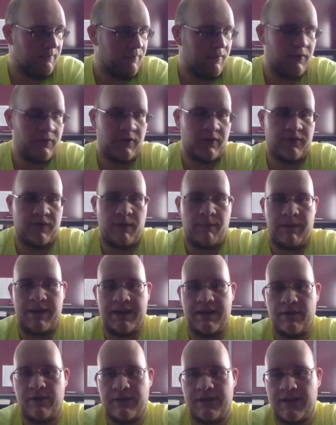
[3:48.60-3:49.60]
Not sure if I
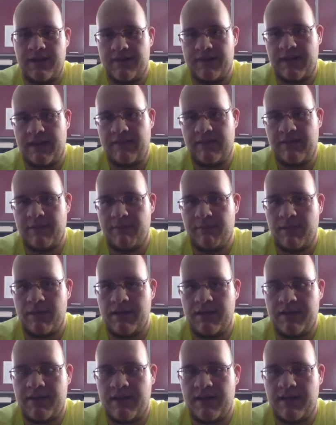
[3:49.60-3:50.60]
may do it this evening,
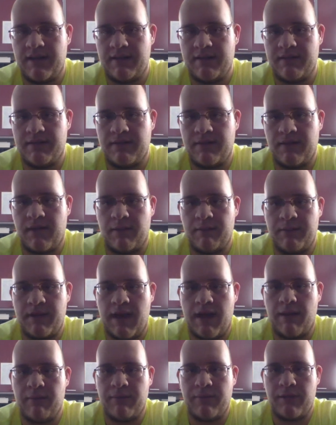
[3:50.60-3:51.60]
but
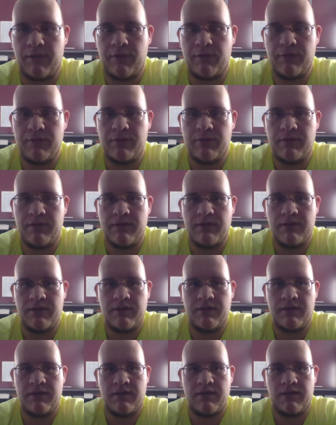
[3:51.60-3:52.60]
sometime soon
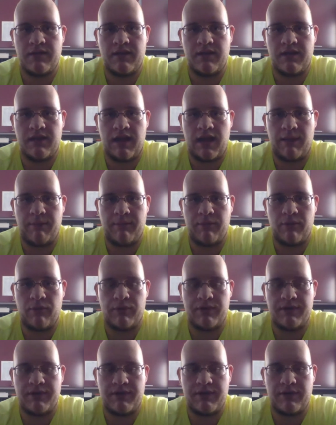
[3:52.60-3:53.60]
I'm
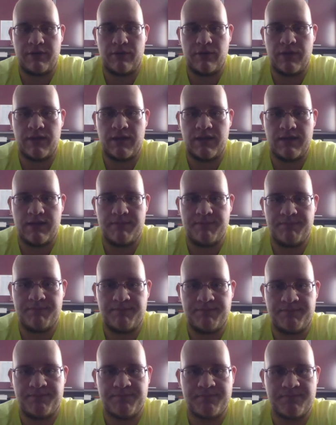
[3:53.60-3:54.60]
going to
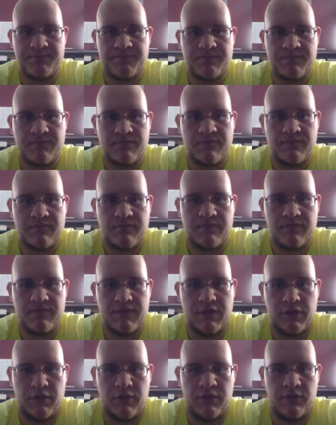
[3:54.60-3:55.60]

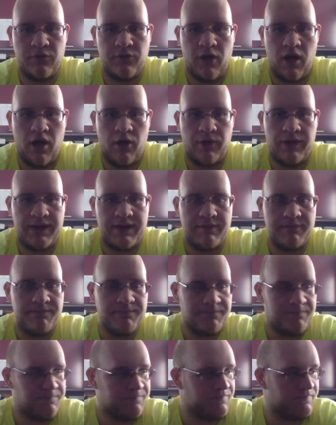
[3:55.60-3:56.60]
do the
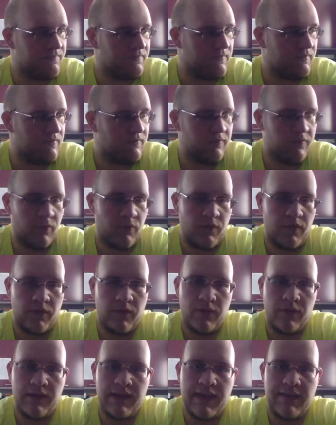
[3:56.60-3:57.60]
drawing for
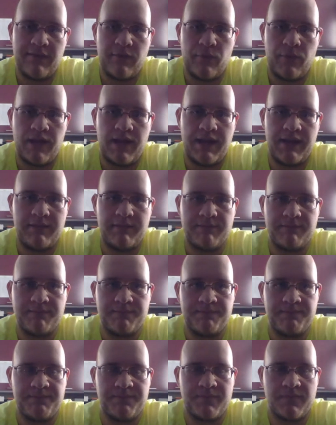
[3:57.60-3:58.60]
the giveaway.
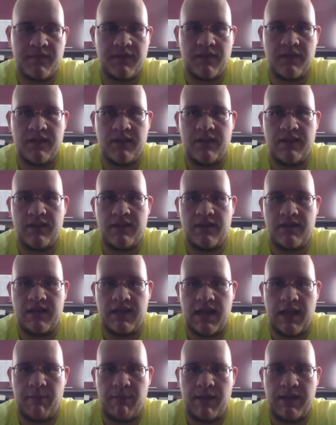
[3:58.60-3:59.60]

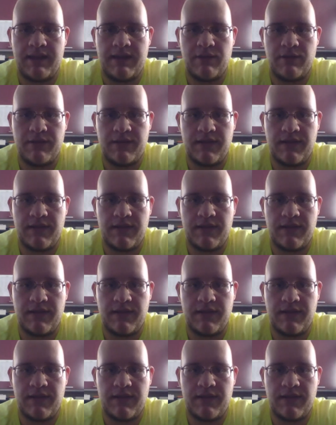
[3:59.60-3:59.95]
I may do